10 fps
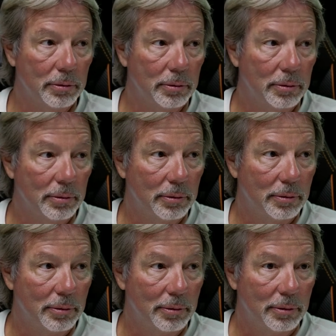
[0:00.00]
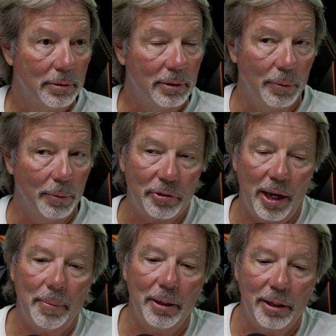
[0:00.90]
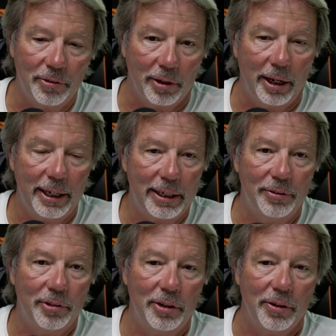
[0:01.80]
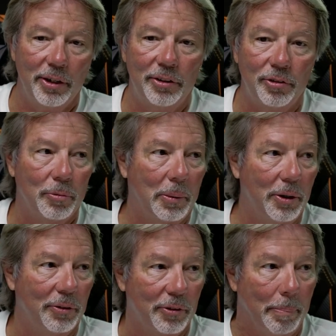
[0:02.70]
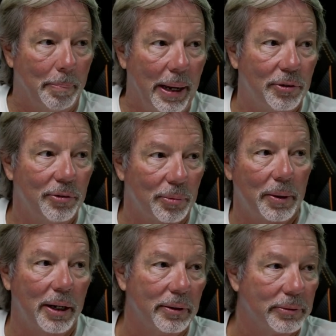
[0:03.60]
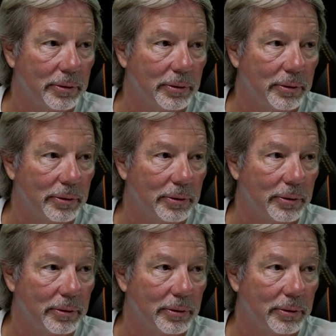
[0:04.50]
And what's happening is the light gets in there and hits those particles and bounces around.